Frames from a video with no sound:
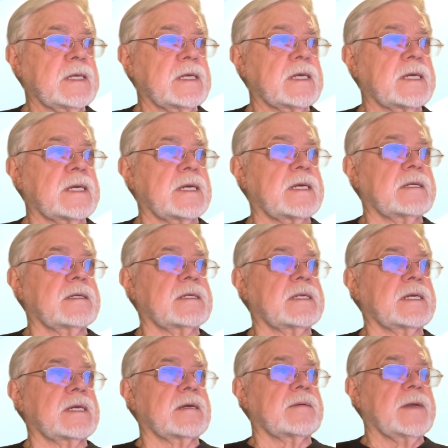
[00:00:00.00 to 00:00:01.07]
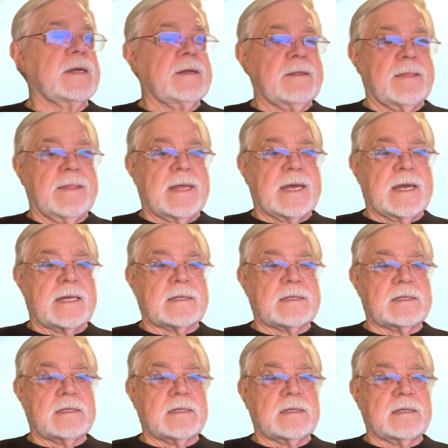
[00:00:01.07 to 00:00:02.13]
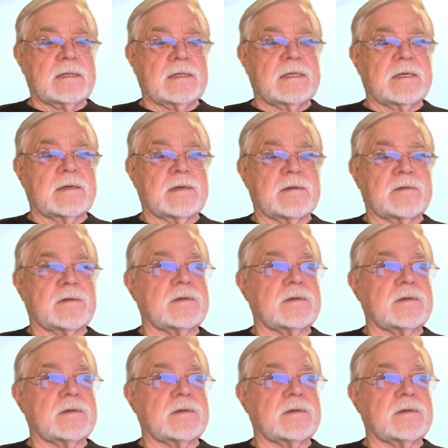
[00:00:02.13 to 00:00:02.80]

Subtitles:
and that they're